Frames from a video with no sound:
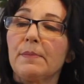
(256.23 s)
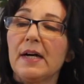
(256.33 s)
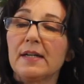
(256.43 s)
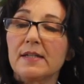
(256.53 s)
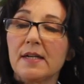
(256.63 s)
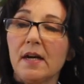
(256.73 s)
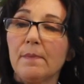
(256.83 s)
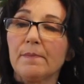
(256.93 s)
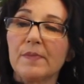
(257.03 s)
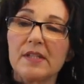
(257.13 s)
But
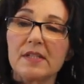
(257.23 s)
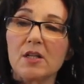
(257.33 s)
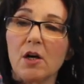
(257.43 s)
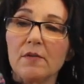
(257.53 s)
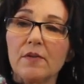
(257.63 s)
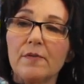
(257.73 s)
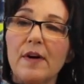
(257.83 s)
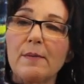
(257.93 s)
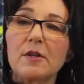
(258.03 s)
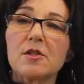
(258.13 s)
this yarn from
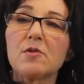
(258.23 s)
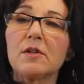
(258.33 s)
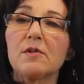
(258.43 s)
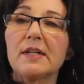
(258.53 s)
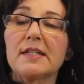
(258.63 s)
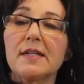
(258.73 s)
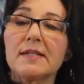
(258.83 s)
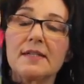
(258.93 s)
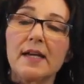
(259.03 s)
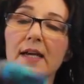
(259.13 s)
Fibreartstudio, it
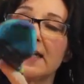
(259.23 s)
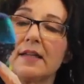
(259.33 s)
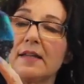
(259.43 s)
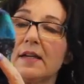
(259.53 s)
does say